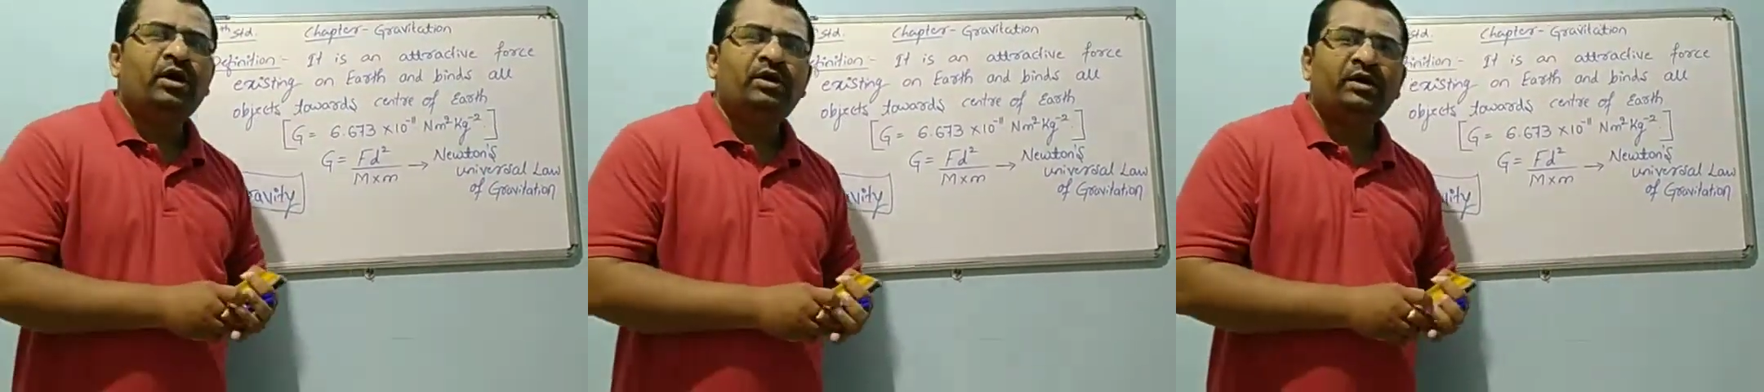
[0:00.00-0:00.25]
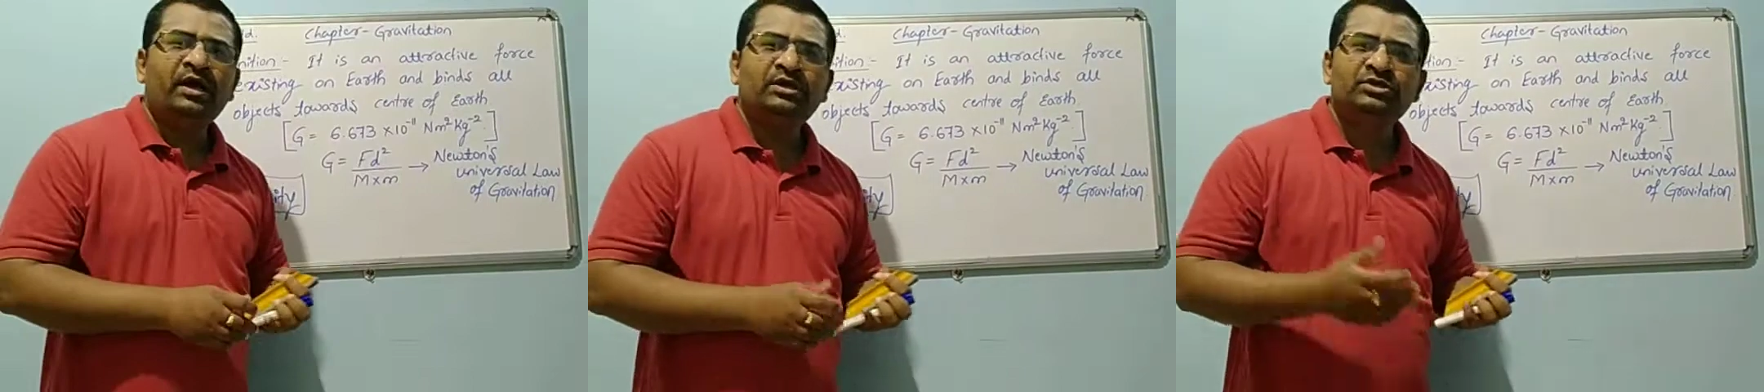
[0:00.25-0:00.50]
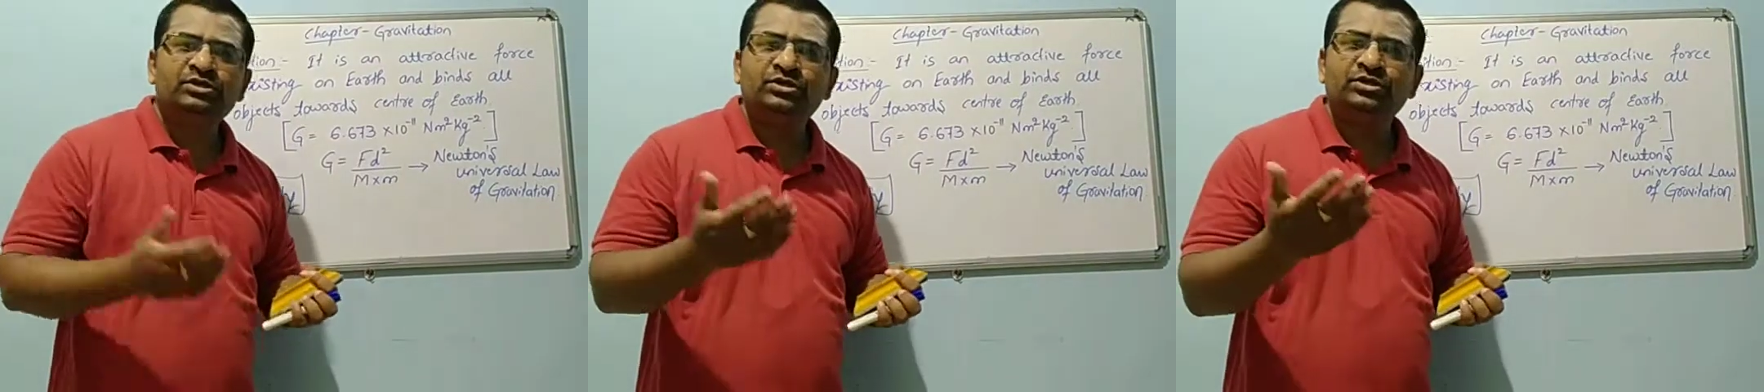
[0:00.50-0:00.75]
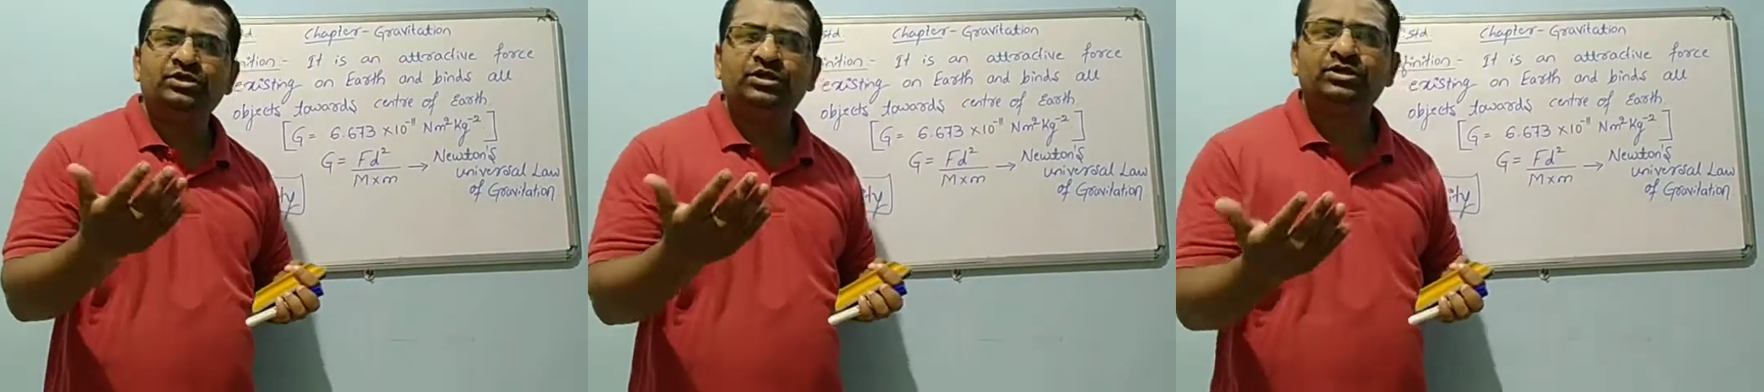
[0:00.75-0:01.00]
next
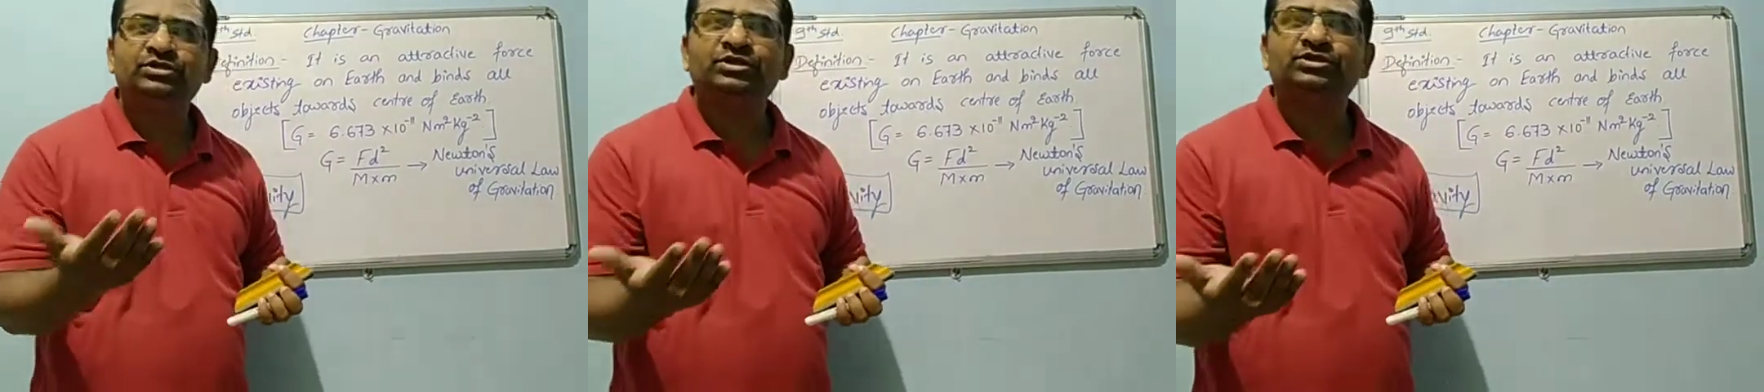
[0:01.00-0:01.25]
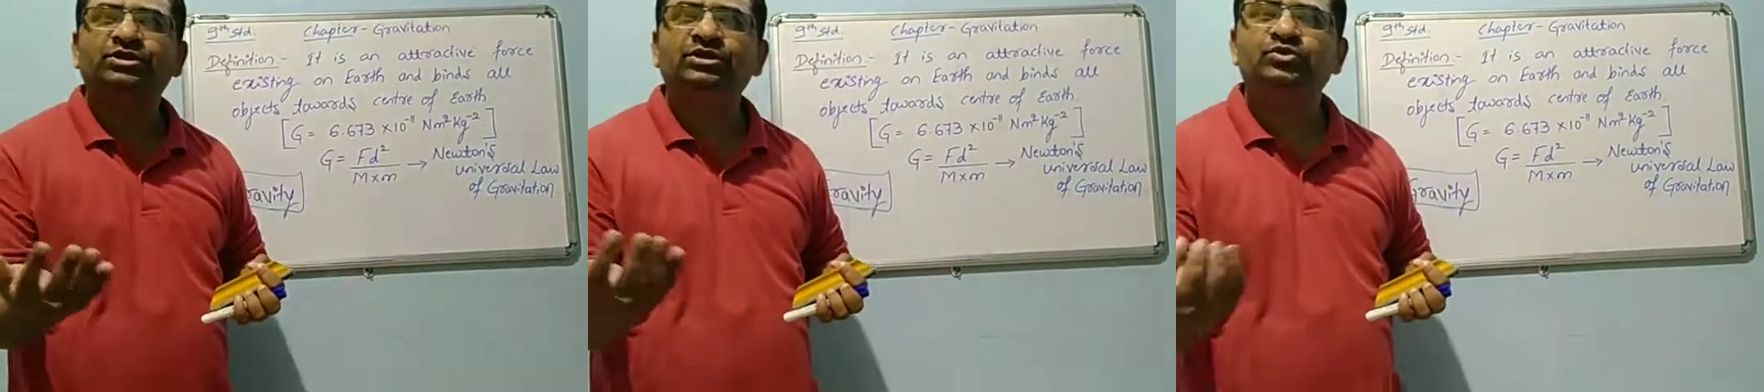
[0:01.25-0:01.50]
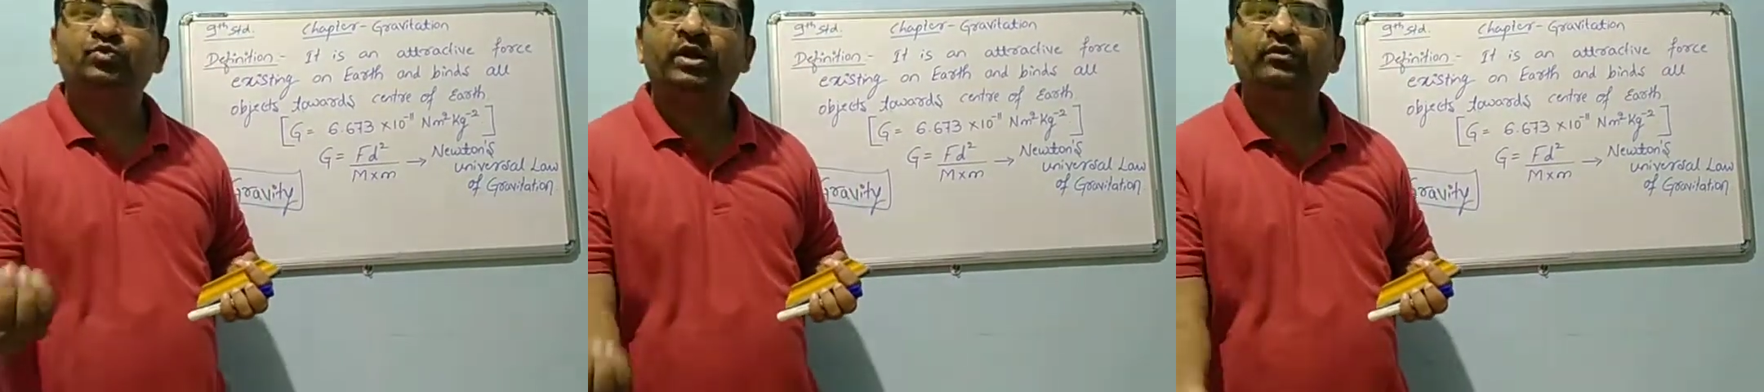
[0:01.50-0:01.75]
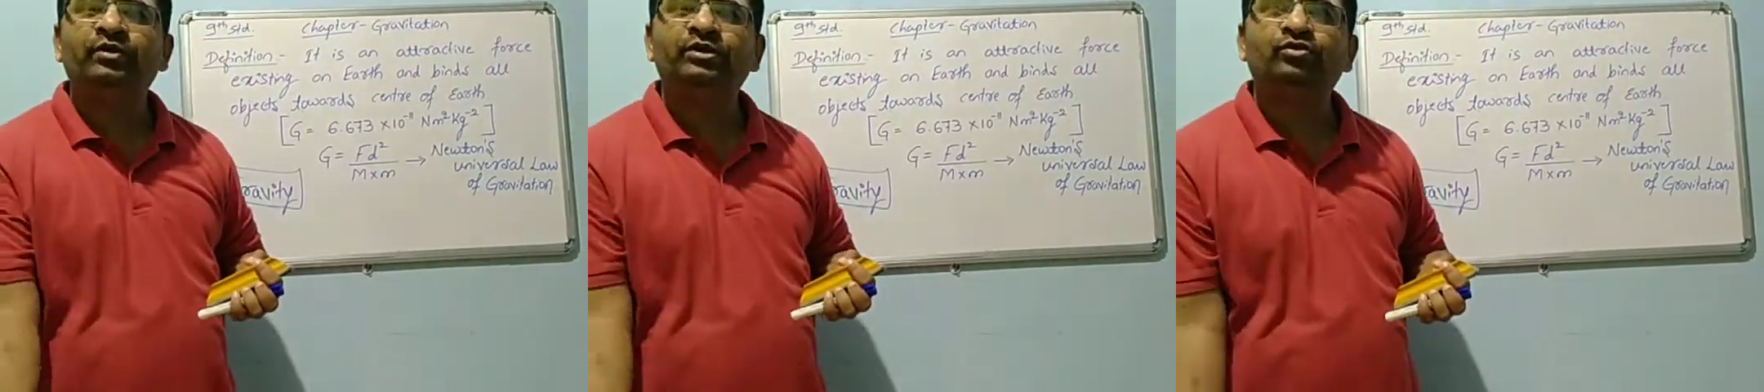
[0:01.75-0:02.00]
illustration is when
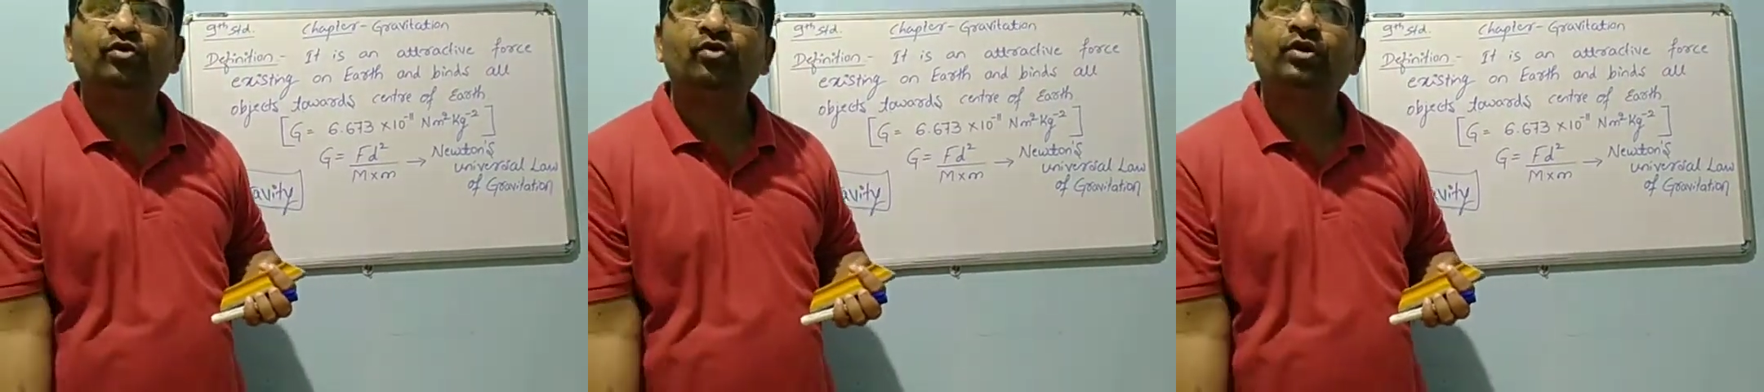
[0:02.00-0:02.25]
we throw